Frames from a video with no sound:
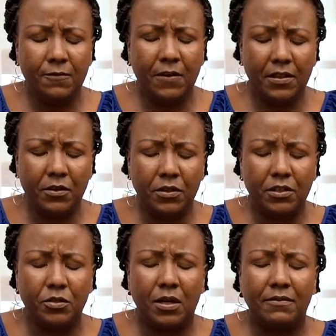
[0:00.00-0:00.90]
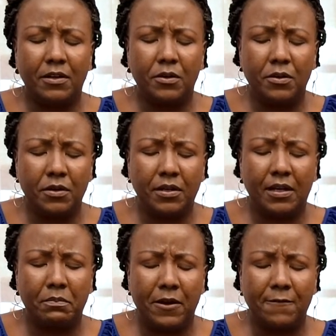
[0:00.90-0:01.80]
Father God, that you have a good
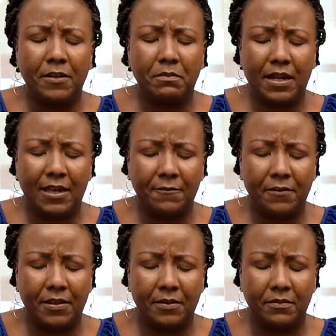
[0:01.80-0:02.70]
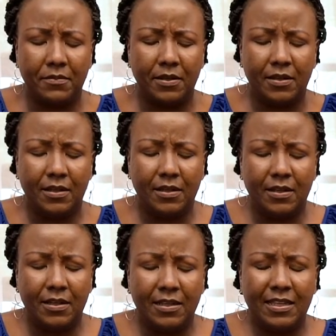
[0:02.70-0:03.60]
and perfect plan for them,
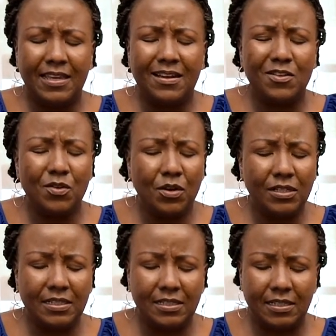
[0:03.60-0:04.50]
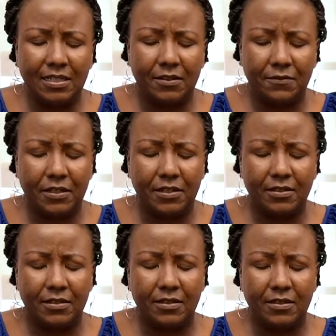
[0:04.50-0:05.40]
that they are not
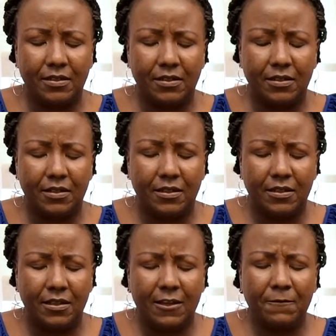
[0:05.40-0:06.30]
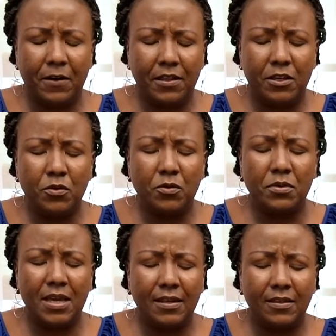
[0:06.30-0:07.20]
insignificant, mm-hmm. that, Father, you
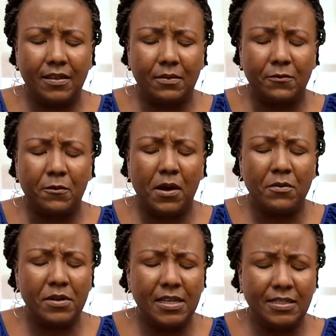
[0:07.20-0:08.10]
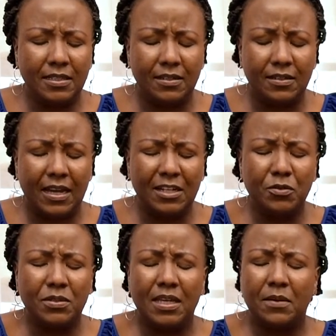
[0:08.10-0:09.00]
created them for a reason, and
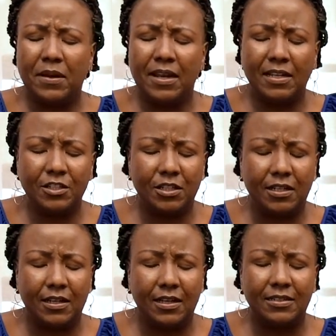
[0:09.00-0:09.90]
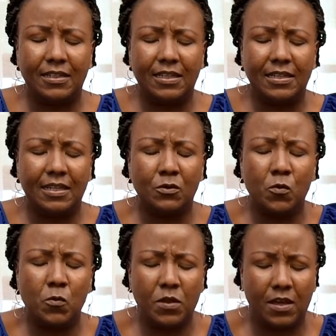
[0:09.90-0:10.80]
you take pleasure in
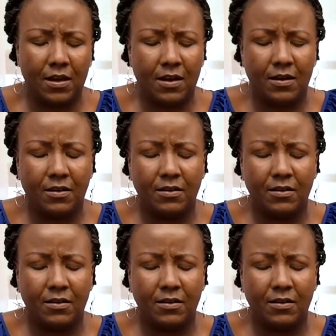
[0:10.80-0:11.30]
who they are.